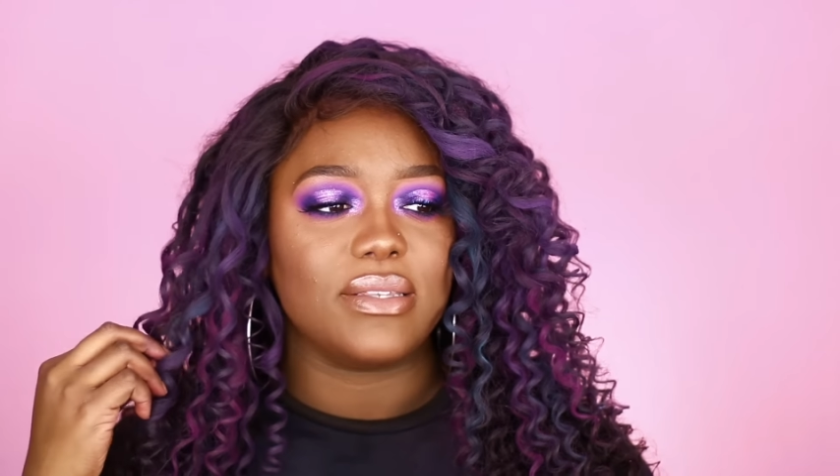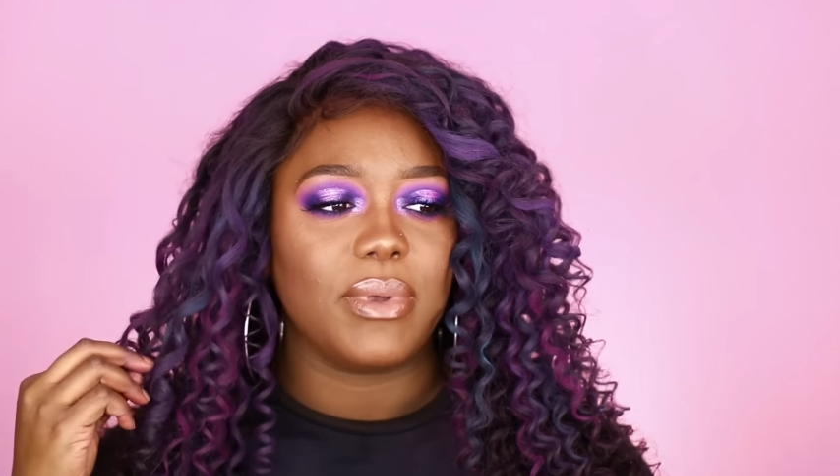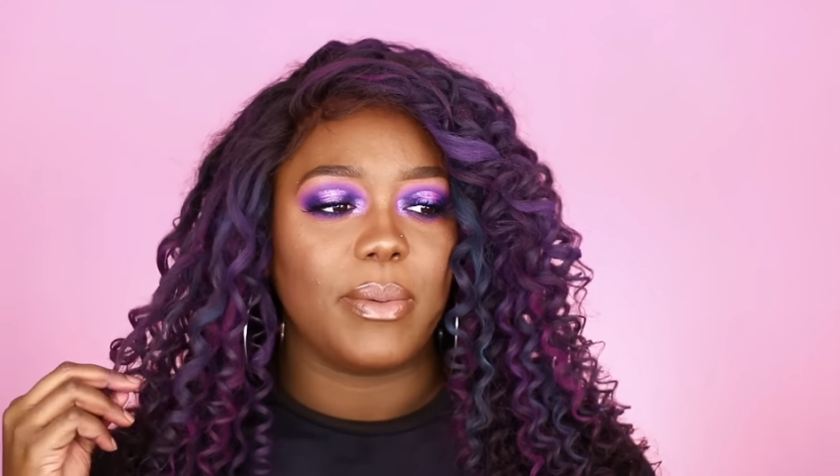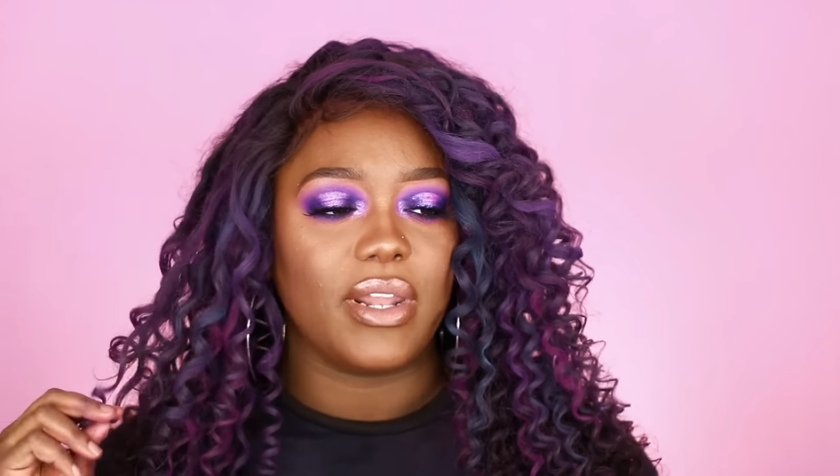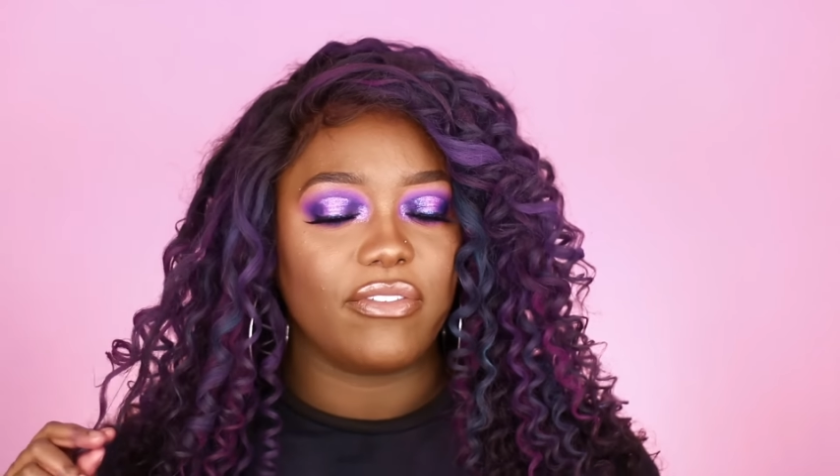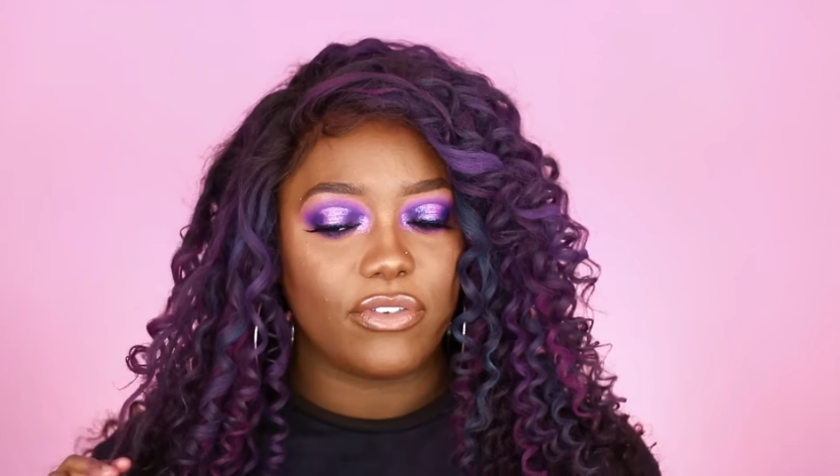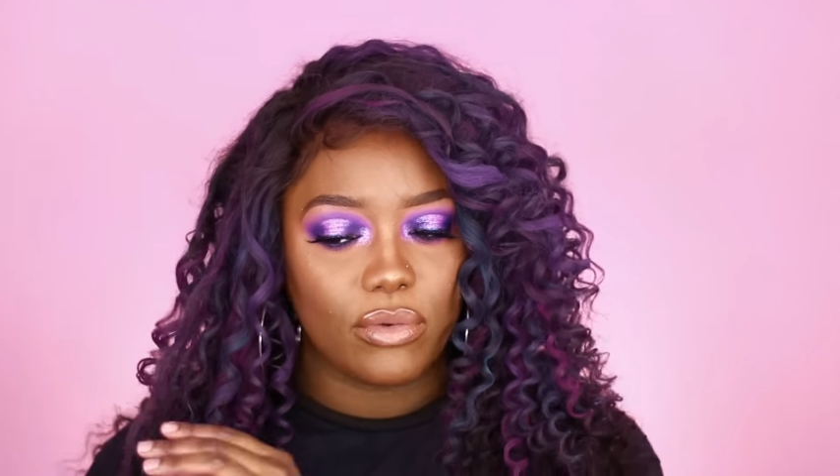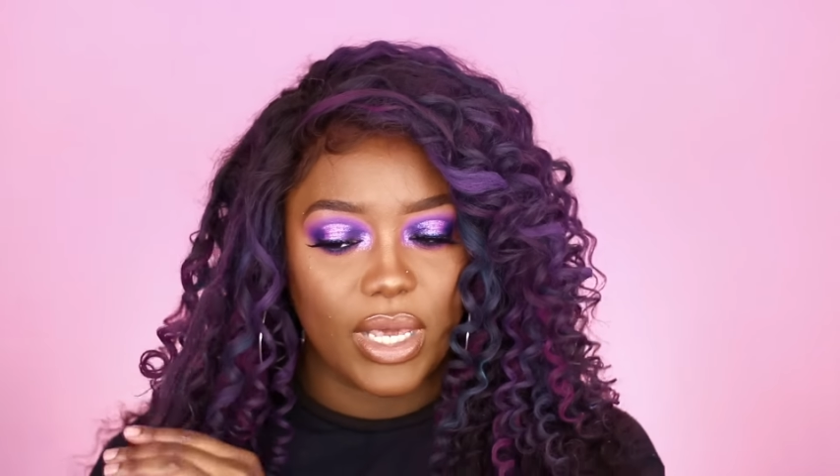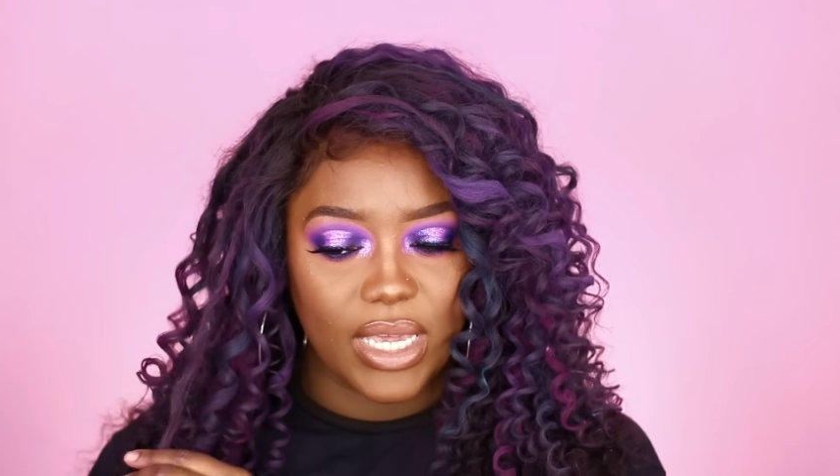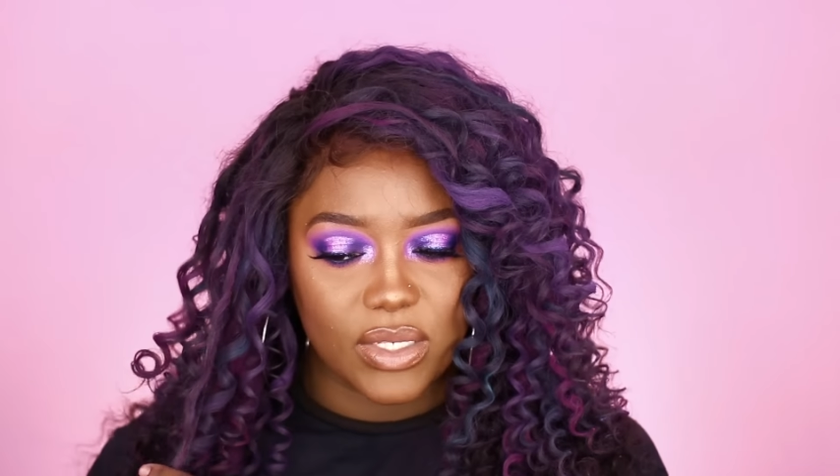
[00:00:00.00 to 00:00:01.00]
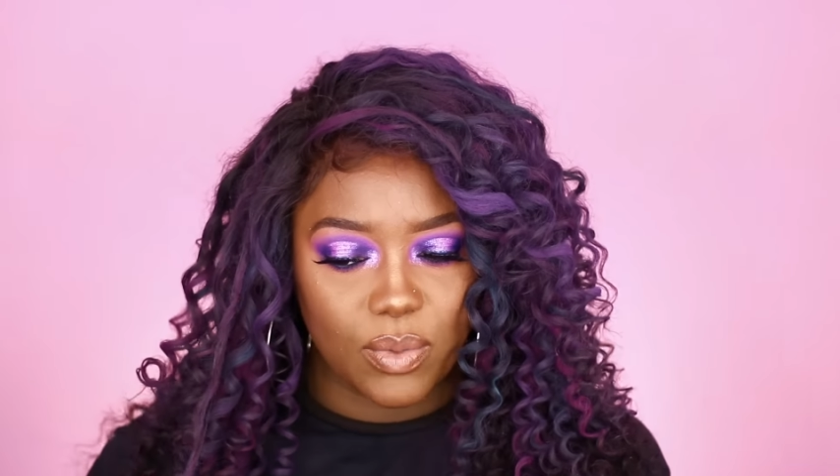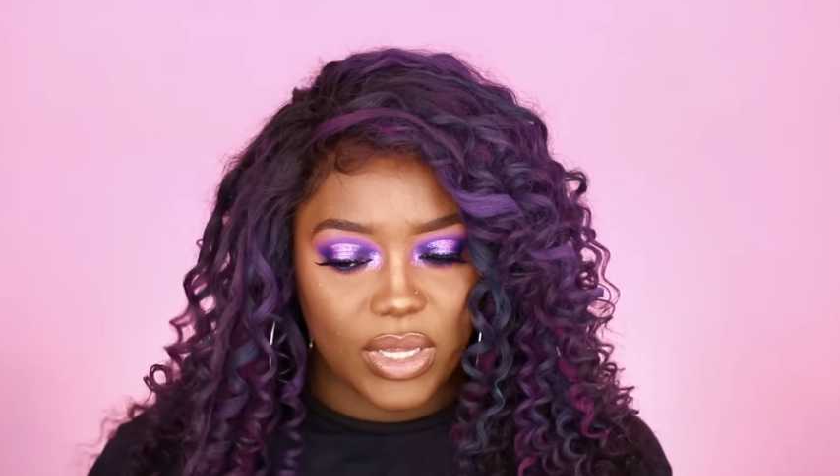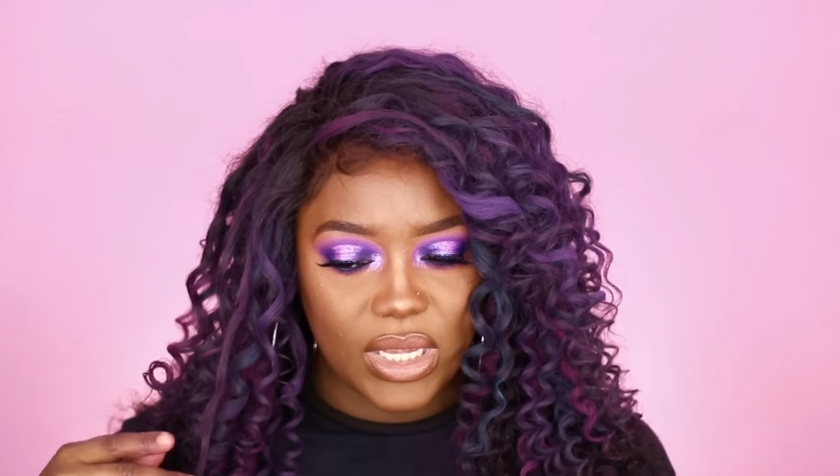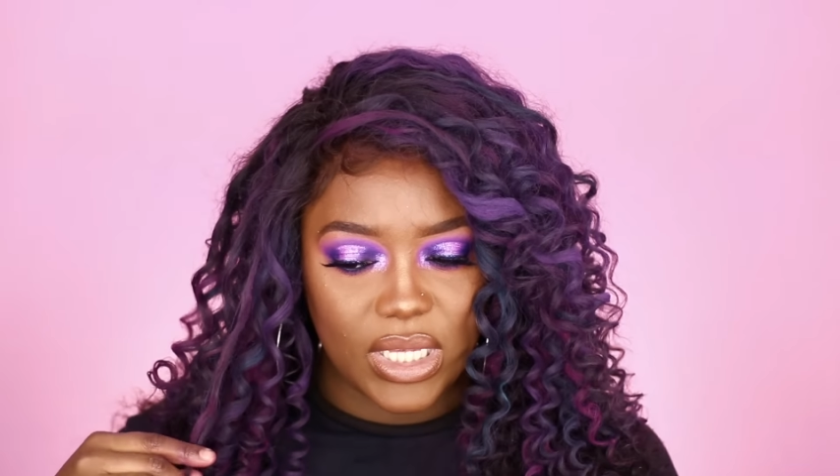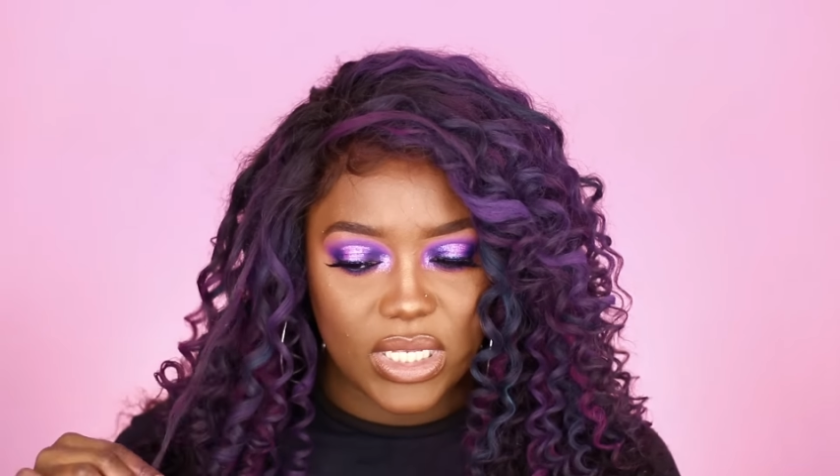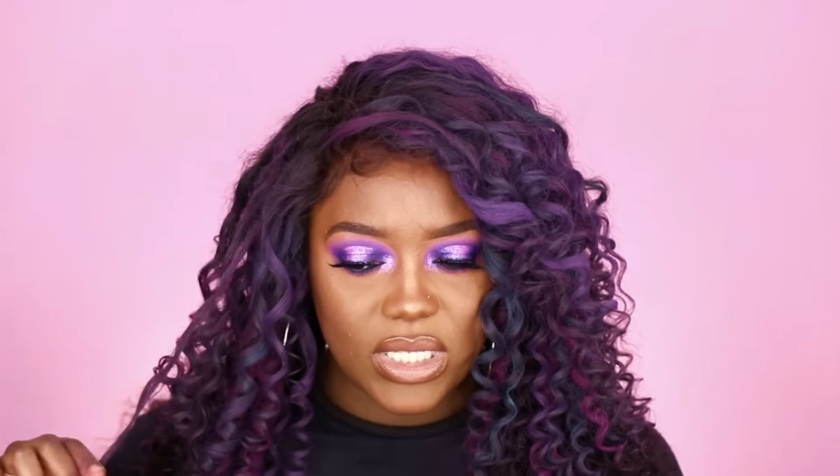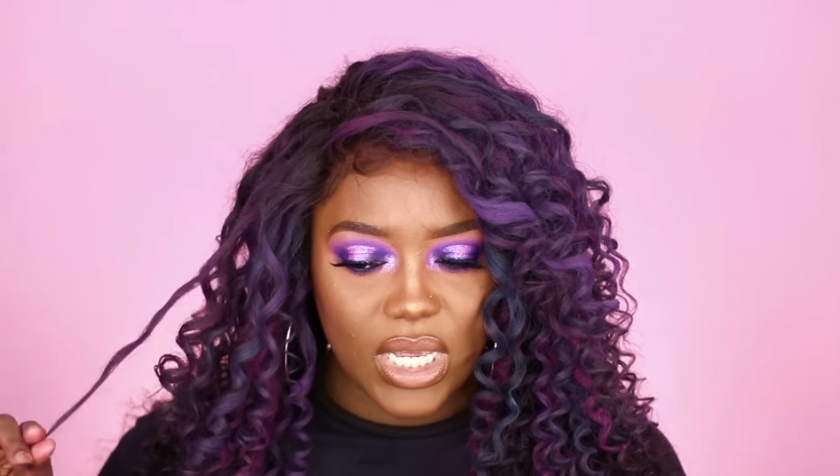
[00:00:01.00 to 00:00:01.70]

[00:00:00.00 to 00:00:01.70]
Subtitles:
maybe in a few days what this